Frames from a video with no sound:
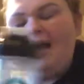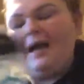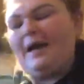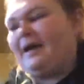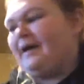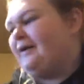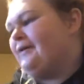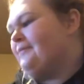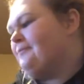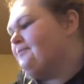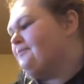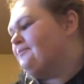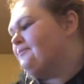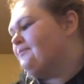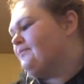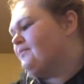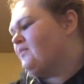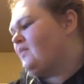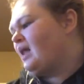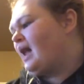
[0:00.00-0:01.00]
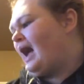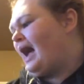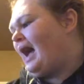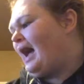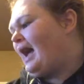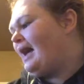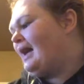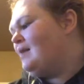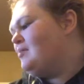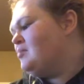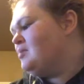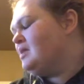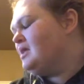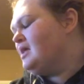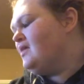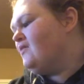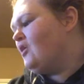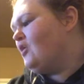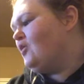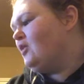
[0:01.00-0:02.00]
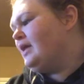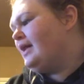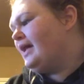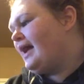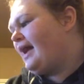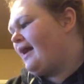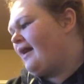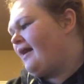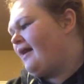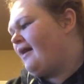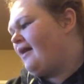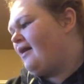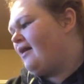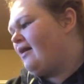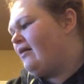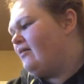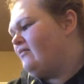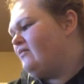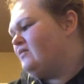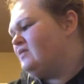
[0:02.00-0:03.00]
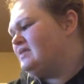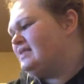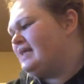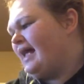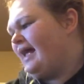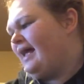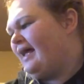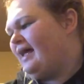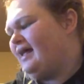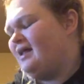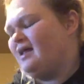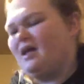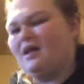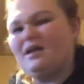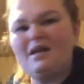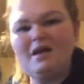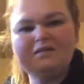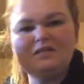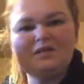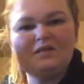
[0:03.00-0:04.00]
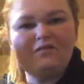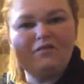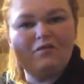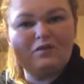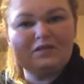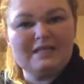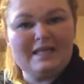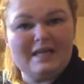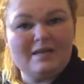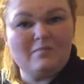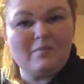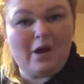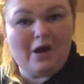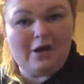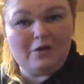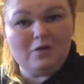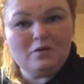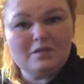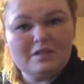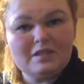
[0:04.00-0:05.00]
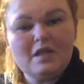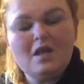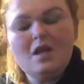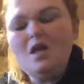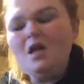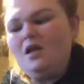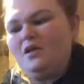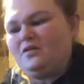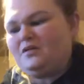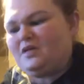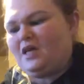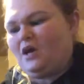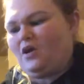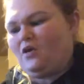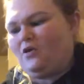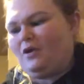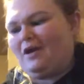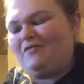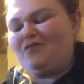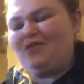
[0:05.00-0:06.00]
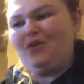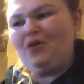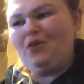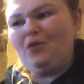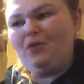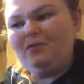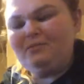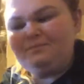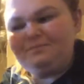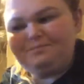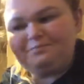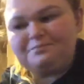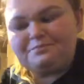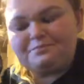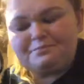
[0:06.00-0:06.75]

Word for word: Um, I believe I only have 10, enough to, for 10 bottles. So if you,